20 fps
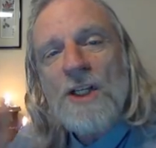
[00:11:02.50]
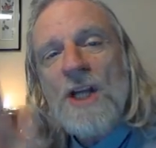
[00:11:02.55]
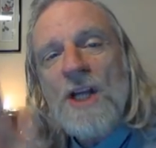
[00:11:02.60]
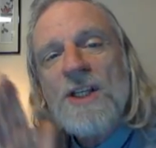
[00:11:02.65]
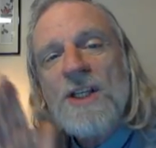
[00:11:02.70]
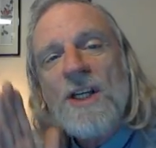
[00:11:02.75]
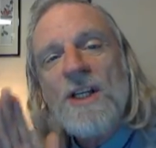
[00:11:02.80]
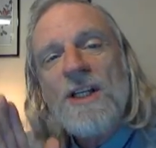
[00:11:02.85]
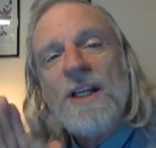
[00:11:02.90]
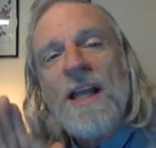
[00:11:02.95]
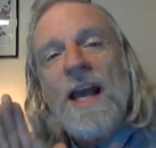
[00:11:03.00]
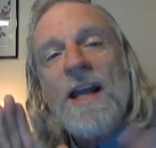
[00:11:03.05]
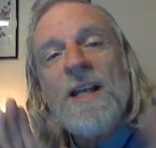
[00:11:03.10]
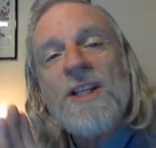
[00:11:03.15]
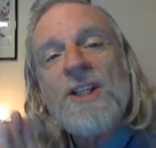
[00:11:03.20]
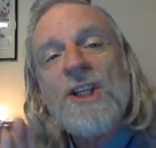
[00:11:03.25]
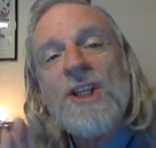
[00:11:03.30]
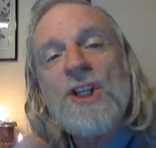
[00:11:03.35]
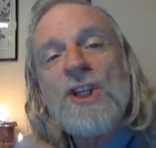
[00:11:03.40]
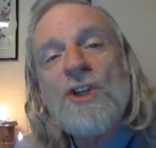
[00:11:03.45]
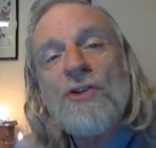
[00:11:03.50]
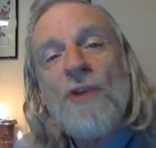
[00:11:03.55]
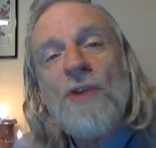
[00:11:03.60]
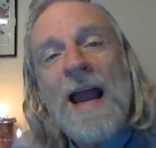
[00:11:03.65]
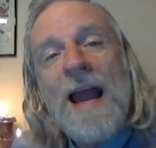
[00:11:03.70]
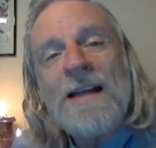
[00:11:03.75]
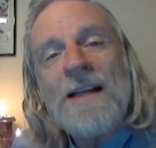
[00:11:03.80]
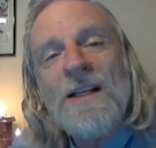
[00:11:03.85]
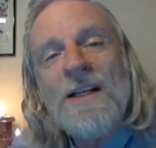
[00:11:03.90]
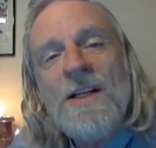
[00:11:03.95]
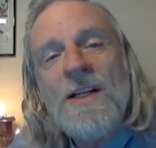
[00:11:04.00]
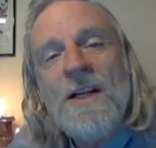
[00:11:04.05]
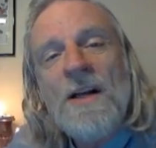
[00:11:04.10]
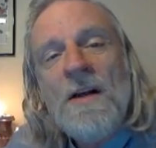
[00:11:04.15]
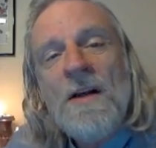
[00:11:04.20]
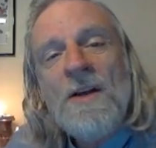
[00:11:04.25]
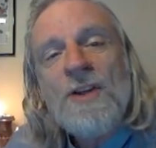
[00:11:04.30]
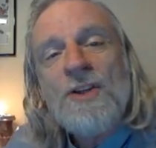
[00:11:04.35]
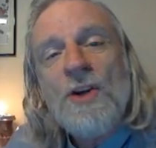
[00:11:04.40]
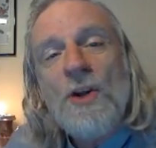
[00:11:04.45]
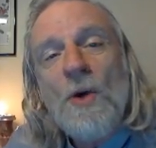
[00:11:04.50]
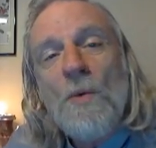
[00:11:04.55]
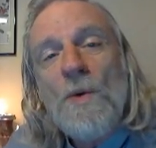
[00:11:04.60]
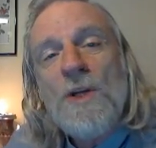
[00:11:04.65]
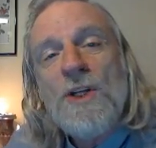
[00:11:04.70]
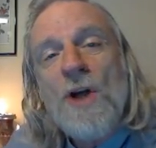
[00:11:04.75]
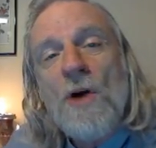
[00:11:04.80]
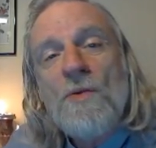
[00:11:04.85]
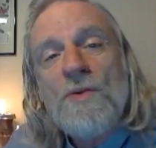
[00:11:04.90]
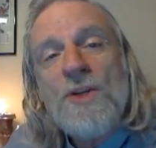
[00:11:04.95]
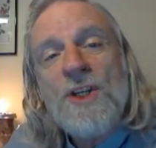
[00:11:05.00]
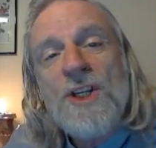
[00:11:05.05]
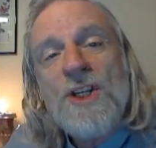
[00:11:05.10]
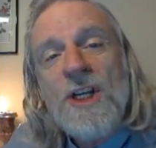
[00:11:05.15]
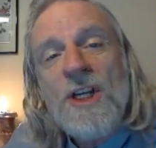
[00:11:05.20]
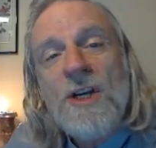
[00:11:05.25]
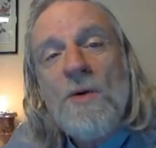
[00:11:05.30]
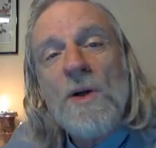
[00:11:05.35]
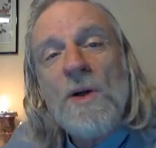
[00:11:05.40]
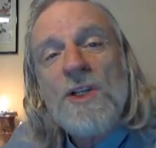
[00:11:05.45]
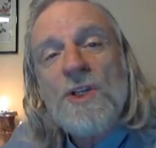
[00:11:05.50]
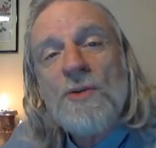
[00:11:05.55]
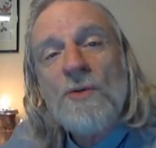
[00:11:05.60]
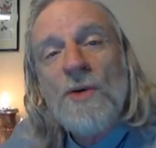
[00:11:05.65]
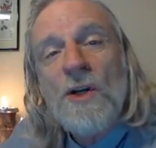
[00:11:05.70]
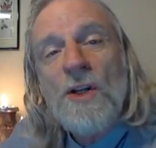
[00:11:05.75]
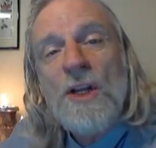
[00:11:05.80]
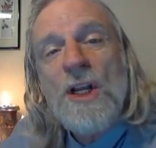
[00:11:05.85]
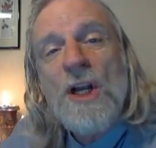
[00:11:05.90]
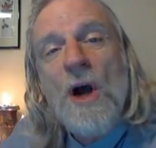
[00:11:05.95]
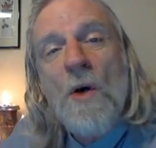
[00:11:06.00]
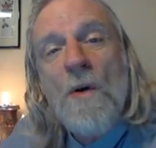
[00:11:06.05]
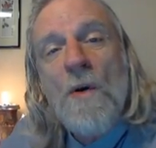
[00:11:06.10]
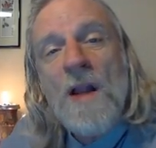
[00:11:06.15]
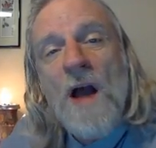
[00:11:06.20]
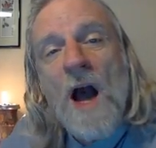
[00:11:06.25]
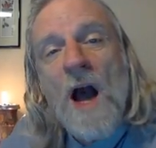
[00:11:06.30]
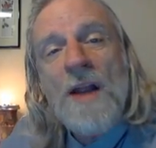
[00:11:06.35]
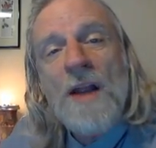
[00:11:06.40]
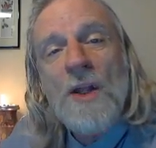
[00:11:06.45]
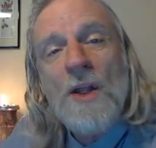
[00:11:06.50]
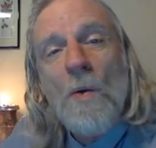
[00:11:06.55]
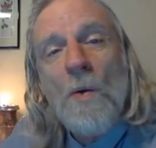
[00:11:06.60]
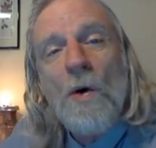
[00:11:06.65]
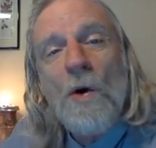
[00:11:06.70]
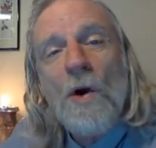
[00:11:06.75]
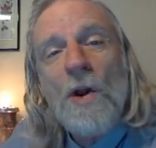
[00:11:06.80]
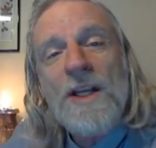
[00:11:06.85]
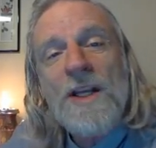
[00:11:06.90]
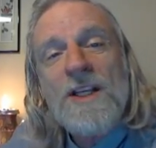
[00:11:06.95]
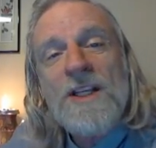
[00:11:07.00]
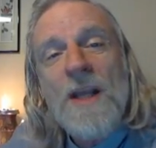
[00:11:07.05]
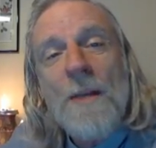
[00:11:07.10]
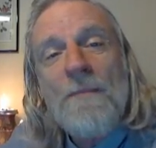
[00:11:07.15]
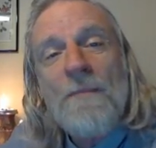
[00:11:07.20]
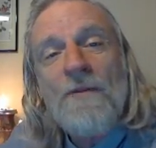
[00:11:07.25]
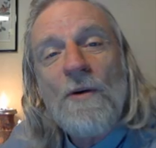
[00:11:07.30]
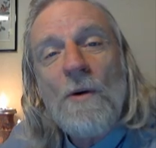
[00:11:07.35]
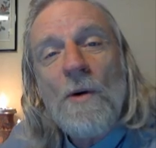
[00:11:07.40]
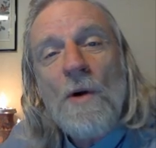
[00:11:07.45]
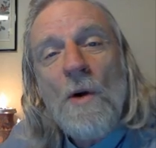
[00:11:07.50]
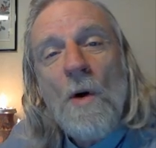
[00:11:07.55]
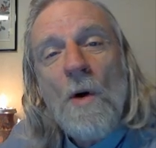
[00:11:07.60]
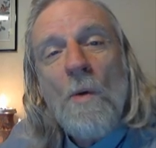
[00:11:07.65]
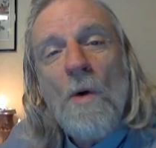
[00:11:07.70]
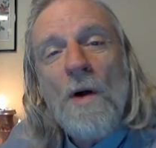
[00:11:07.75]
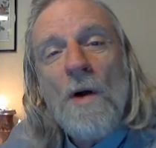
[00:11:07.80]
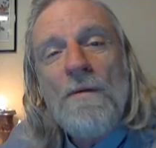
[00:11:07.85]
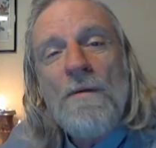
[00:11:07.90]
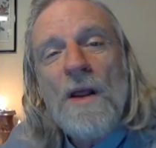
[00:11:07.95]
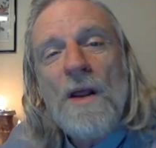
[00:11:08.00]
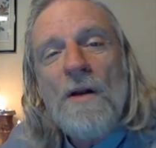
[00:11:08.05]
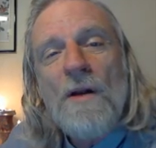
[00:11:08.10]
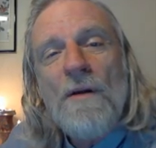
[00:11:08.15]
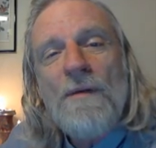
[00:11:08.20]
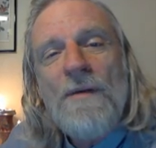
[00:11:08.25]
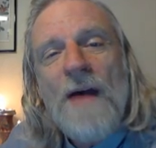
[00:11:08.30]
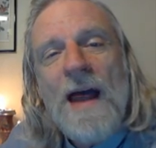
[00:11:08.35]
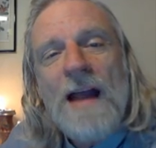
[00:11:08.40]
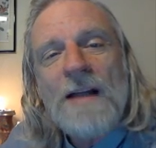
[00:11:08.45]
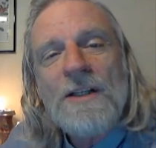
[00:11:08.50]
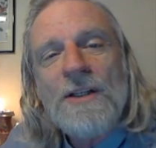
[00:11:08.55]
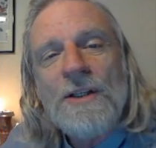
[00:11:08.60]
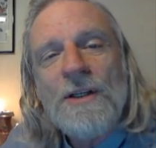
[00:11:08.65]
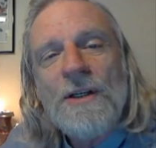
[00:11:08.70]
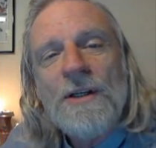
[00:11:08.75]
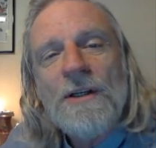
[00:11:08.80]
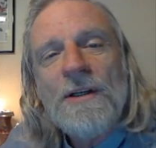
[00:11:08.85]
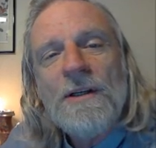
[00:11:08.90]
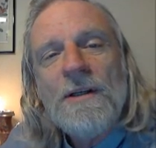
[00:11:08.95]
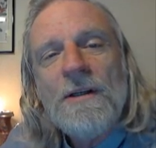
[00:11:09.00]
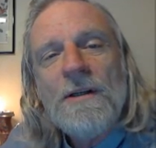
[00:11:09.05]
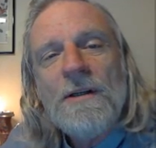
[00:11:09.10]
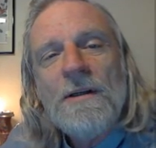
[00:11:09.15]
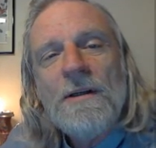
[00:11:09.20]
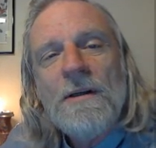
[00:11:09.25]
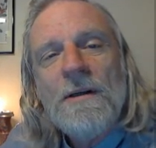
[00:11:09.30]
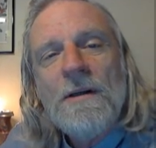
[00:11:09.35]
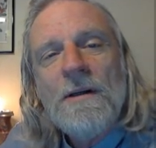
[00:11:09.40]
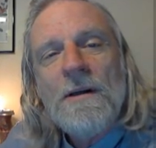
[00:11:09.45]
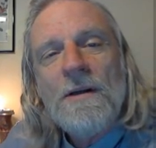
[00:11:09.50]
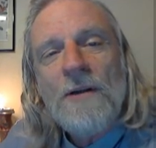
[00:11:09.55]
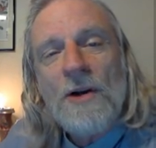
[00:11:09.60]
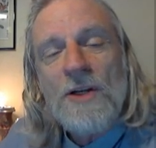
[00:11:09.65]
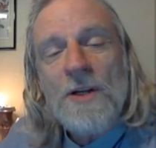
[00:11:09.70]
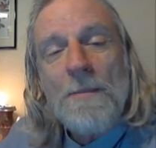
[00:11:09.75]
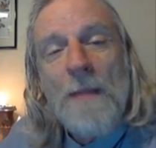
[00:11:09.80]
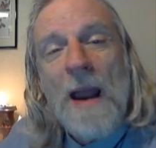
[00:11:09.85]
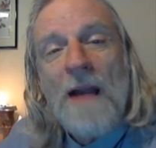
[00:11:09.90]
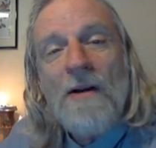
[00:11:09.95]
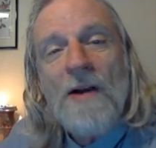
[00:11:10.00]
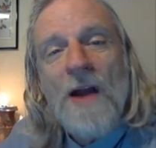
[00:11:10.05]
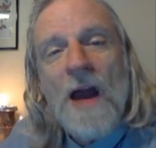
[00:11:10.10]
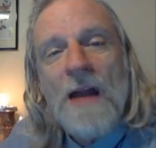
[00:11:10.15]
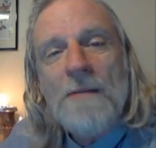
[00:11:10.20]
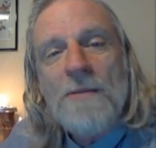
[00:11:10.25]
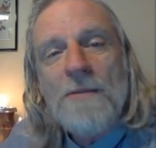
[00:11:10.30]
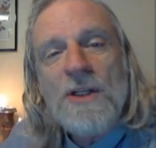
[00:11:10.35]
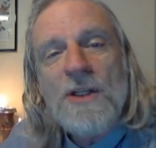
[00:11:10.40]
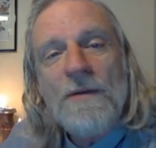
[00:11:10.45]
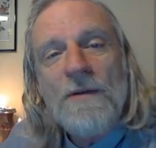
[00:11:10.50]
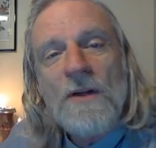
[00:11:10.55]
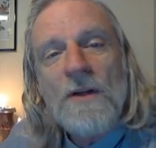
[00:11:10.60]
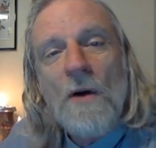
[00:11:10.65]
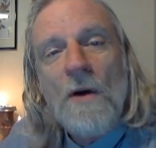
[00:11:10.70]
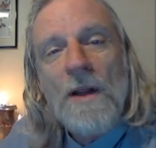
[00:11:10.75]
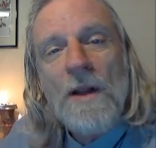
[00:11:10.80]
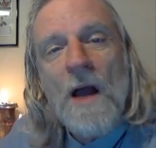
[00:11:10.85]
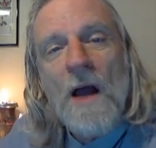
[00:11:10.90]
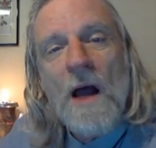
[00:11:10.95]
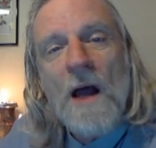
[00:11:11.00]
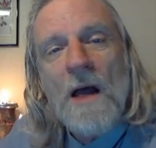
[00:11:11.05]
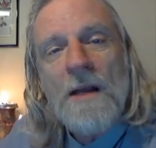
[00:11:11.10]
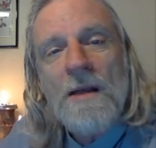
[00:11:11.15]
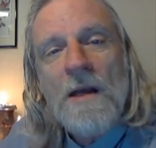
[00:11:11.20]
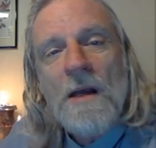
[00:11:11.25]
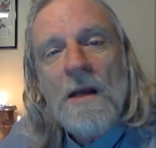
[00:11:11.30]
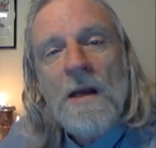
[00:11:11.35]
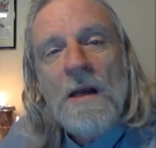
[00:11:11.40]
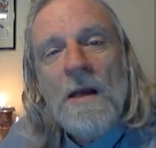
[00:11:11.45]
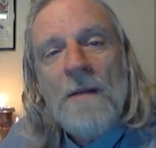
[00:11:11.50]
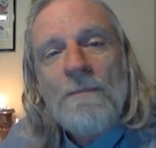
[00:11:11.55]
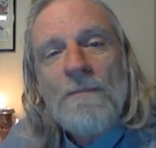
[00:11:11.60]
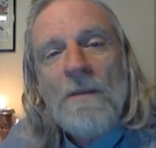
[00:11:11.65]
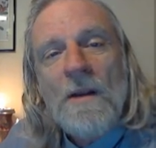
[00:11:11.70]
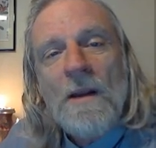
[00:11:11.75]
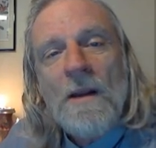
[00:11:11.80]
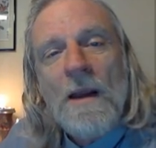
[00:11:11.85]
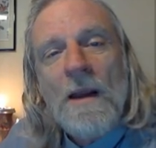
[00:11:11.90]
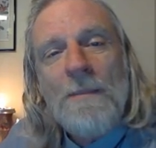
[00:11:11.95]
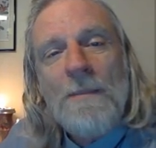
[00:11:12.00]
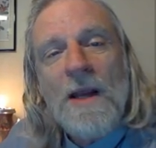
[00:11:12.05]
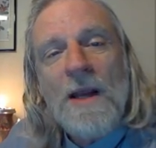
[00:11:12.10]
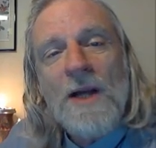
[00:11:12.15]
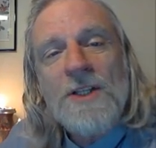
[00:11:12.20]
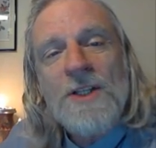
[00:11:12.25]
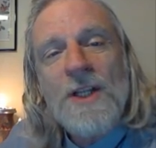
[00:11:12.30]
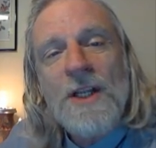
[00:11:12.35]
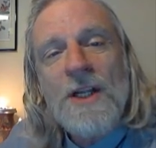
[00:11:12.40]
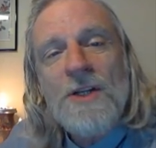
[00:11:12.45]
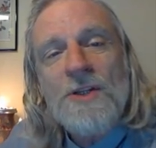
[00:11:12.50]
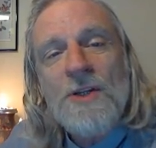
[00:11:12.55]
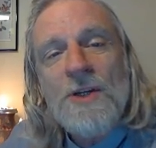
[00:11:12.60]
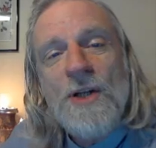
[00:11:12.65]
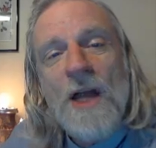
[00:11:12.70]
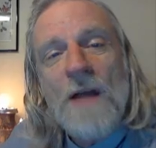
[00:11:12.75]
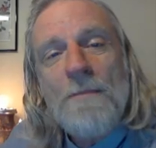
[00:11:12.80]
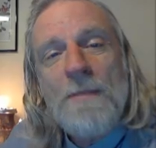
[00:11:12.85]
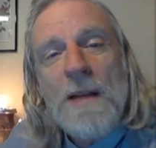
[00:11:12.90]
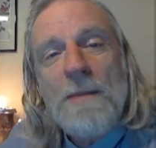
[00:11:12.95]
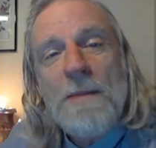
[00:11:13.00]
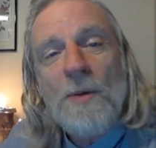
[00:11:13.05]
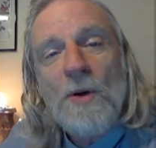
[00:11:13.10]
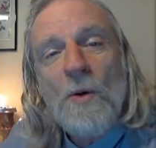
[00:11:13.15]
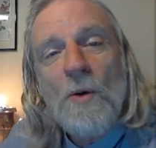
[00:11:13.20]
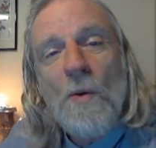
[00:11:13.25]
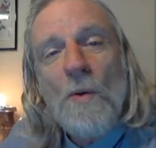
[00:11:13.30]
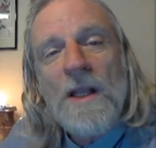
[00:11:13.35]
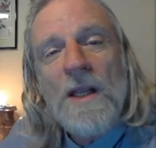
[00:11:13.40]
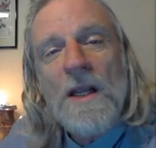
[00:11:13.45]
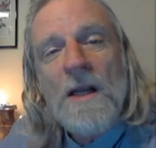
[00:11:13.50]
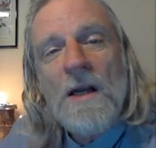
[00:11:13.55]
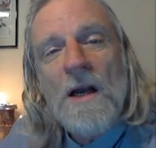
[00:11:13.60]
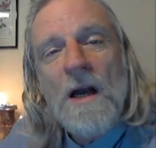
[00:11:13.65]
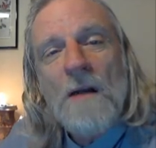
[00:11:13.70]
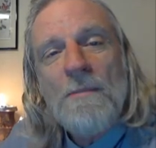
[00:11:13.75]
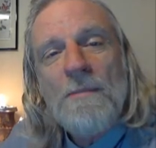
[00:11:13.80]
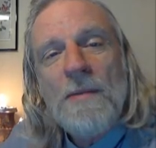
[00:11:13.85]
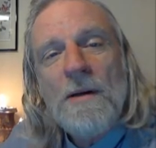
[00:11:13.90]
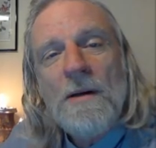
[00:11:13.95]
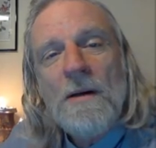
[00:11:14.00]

us and to get us distracted so that we don't see what's really going on in the world except for one little factor. There's a paradigm shift going on. And because of the internet, people are waking up.